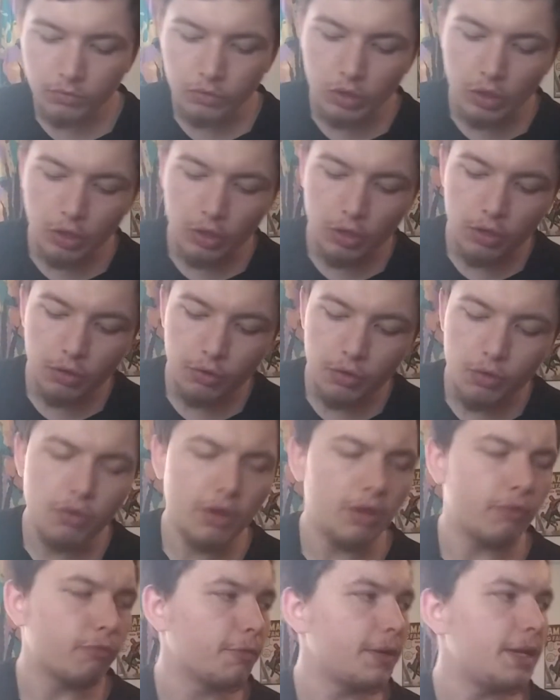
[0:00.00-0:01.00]
you know, you
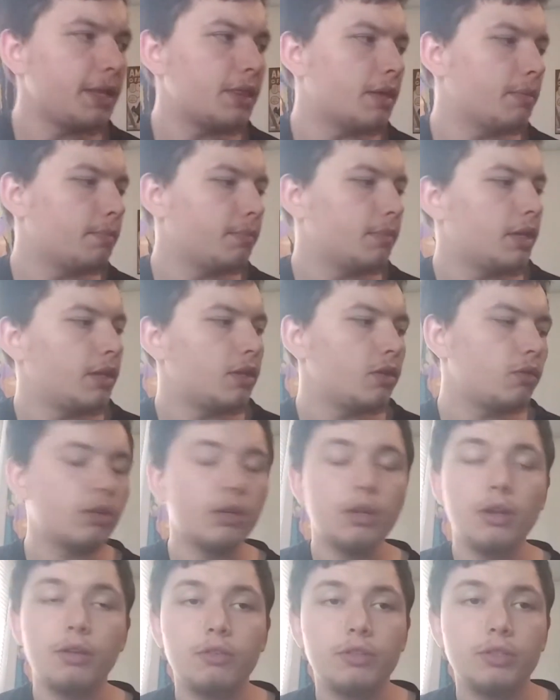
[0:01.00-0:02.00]
can read them, and you
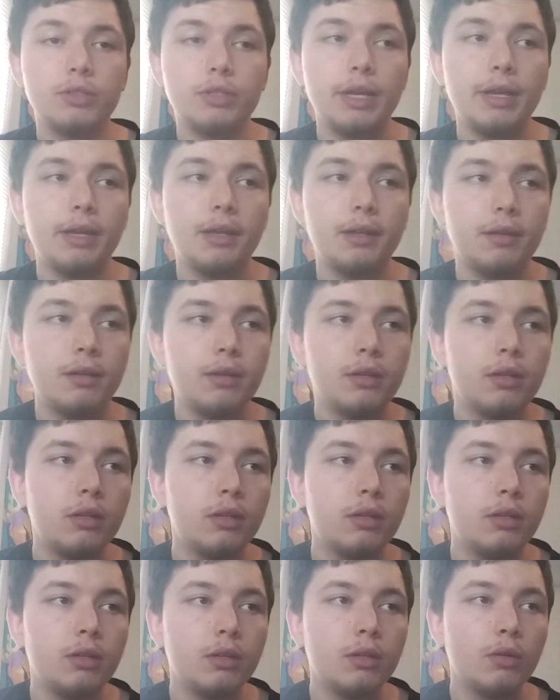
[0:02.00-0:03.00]
can understand
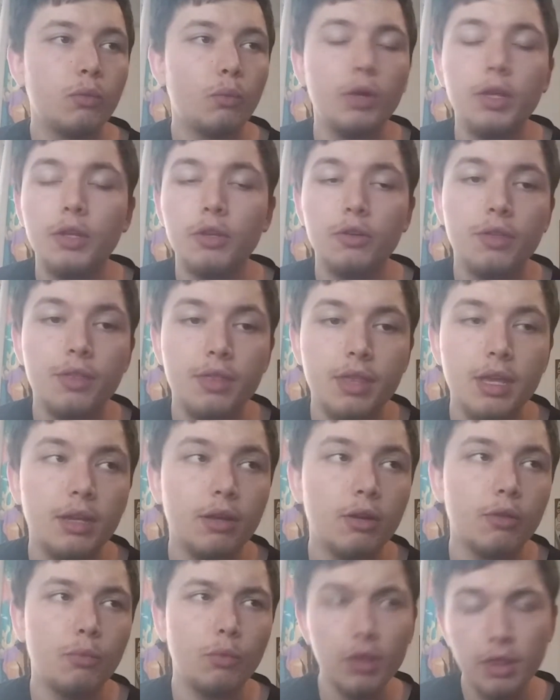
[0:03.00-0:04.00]
what you're
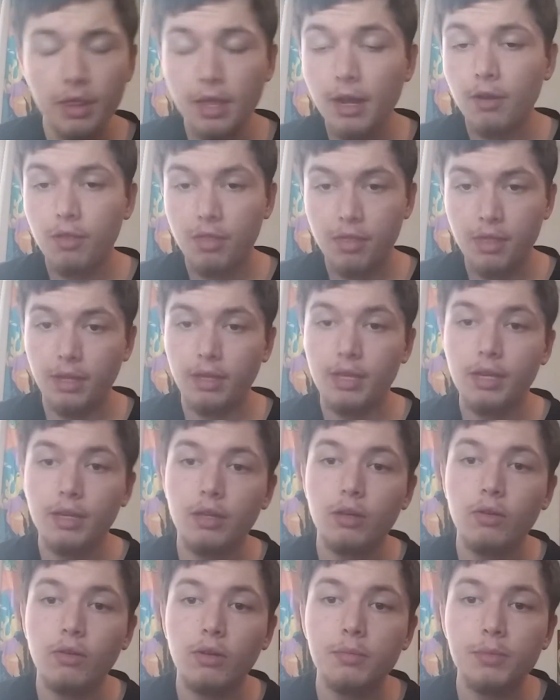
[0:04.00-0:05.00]
think or what they're thinking.
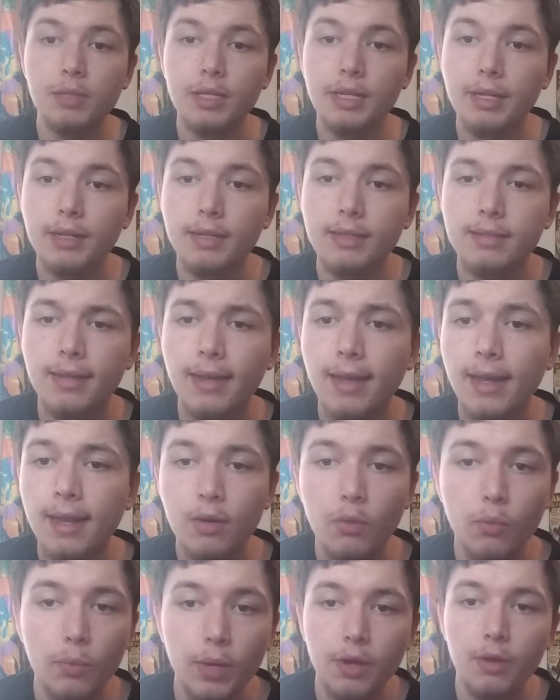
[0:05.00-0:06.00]
You know what I'm saying? It's kind
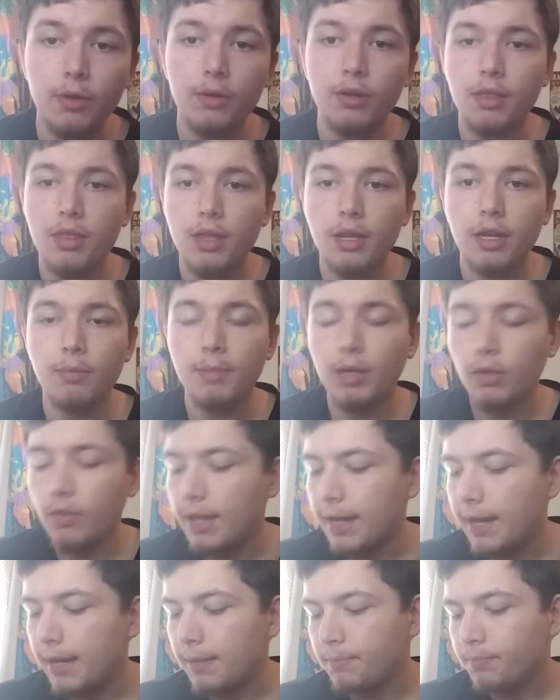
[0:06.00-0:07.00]
of weird to think about
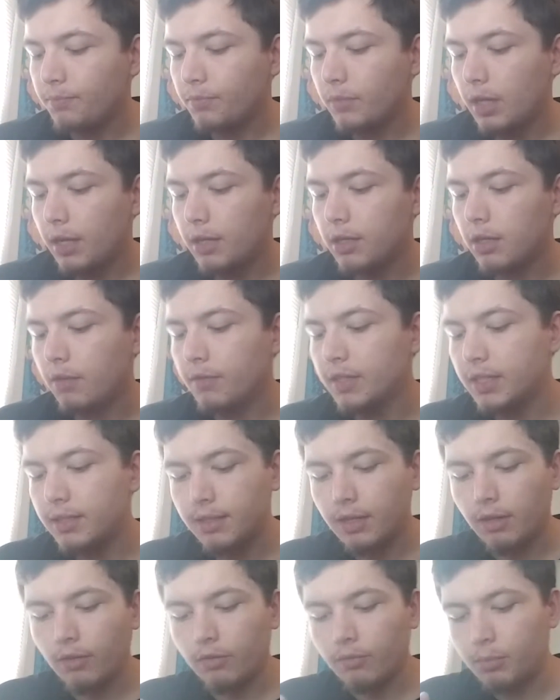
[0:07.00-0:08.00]
that in and of
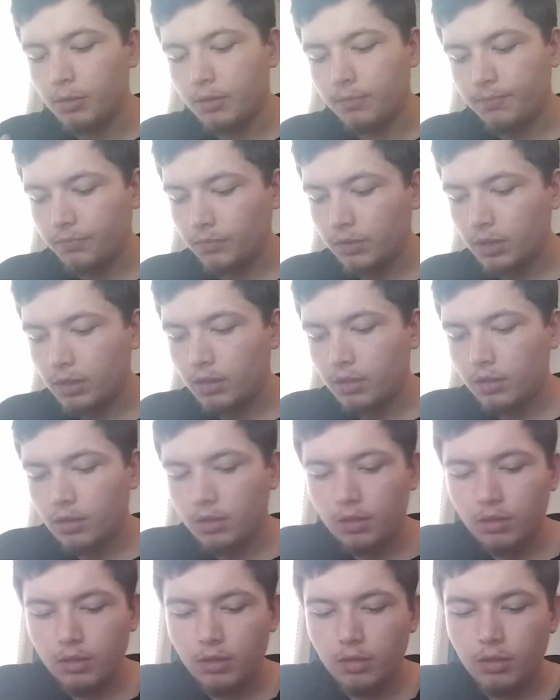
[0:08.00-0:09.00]
itself, but
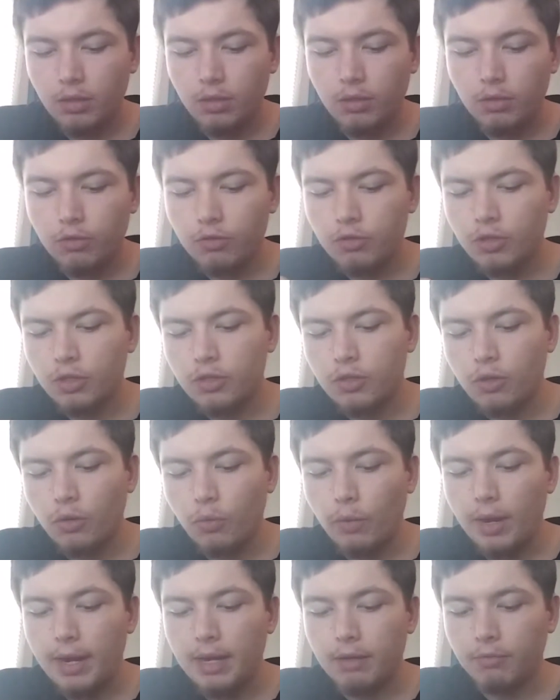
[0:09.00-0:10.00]
there's just no
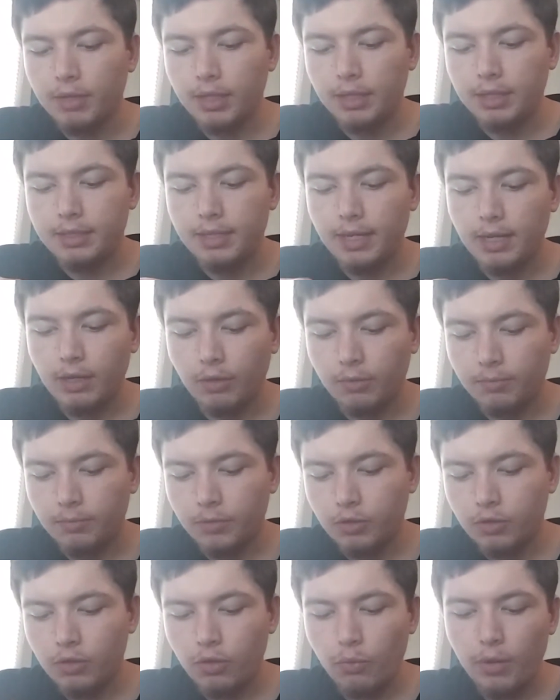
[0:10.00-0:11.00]
way to really tell.
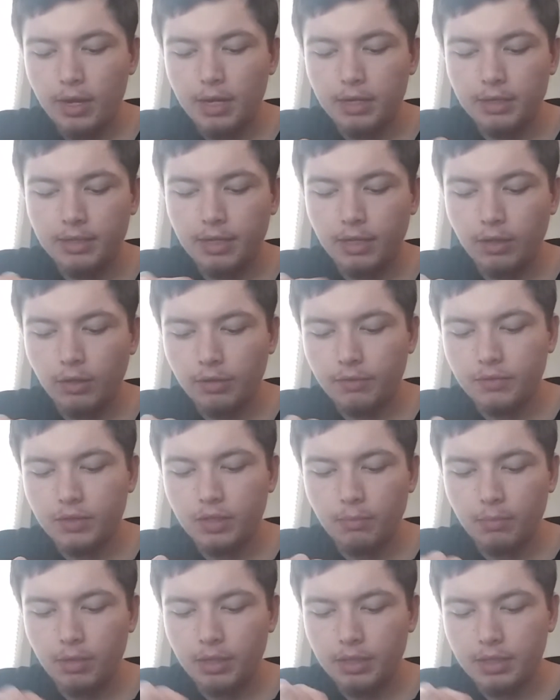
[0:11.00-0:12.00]
There's no way to tell if
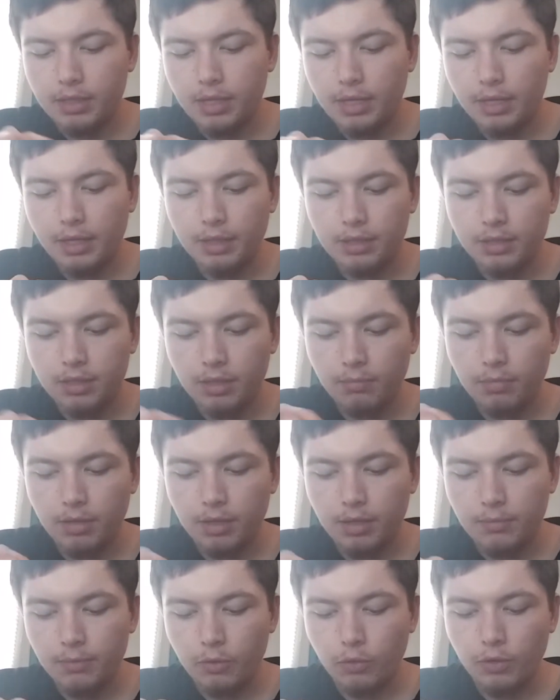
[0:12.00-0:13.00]
somebody's thinking
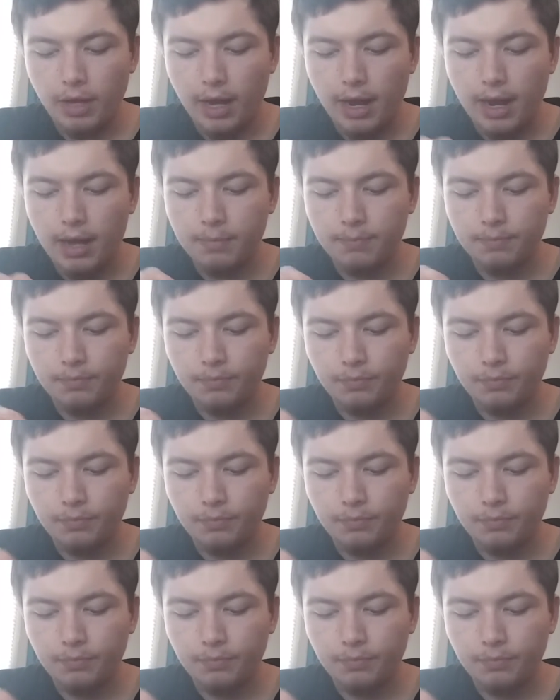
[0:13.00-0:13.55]
something or not.